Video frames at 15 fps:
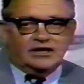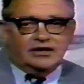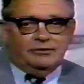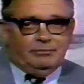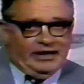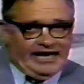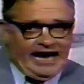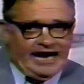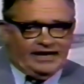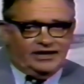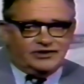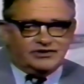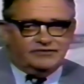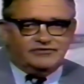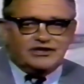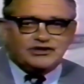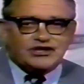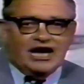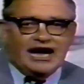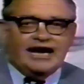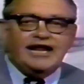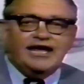the mechanics of
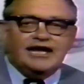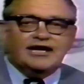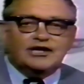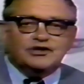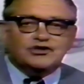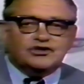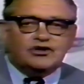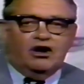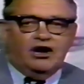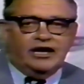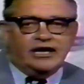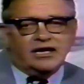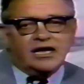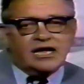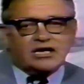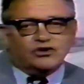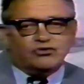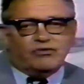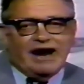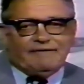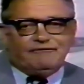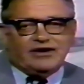designing and installing
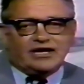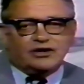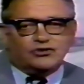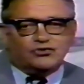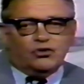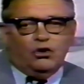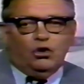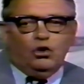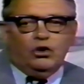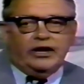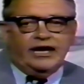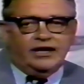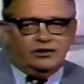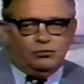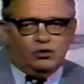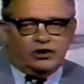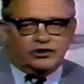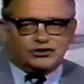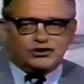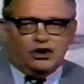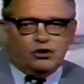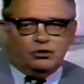traffic control in a work
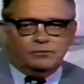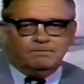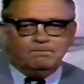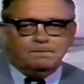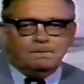zone,